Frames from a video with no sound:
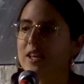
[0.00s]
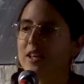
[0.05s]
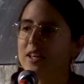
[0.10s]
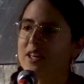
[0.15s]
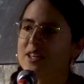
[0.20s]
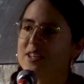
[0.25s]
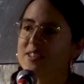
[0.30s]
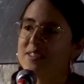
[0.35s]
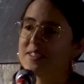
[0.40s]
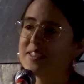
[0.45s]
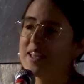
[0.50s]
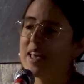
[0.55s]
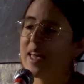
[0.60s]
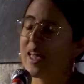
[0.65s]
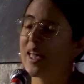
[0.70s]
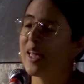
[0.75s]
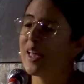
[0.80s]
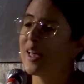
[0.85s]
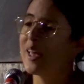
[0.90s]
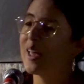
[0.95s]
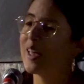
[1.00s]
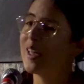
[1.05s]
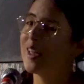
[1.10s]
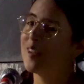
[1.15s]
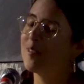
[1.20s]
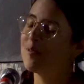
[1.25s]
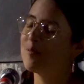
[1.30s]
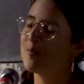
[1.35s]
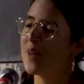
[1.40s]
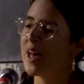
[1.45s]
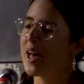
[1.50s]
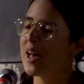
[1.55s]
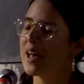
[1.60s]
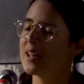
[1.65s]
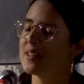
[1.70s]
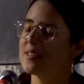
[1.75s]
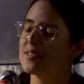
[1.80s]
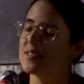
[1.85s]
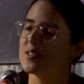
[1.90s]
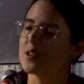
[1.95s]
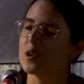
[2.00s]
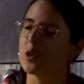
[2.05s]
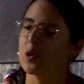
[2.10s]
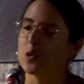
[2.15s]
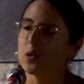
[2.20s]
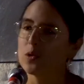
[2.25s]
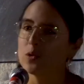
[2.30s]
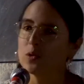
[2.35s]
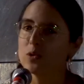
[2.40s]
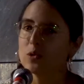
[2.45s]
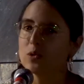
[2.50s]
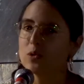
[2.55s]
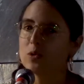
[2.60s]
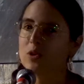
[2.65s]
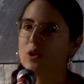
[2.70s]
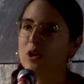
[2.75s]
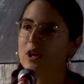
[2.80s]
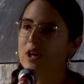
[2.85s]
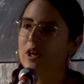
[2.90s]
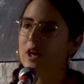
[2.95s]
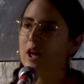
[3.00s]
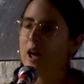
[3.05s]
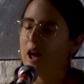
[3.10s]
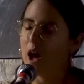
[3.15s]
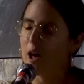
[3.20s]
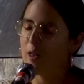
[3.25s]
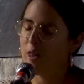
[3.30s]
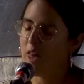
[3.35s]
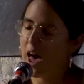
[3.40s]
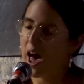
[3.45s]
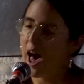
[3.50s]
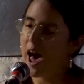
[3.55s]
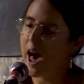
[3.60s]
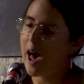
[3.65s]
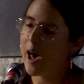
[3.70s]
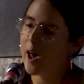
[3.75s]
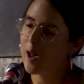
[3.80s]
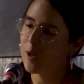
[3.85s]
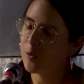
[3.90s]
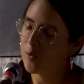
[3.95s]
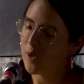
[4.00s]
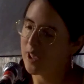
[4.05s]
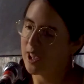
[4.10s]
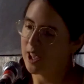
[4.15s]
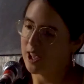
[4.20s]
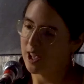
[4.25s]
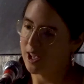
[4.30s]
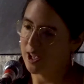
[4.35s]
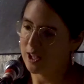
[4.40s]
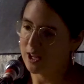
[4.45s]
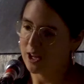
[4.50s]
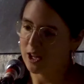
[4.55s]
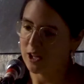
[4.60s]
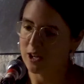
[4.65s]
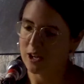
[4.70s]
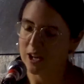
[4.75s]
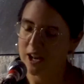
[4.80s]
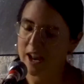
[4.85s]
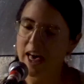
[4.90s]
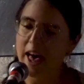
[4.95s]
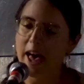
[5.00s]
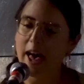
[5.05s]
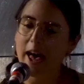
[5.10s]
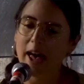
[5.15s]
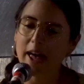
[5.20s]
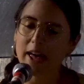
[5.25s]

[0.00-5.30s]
gonna save my soul on the highway tonight.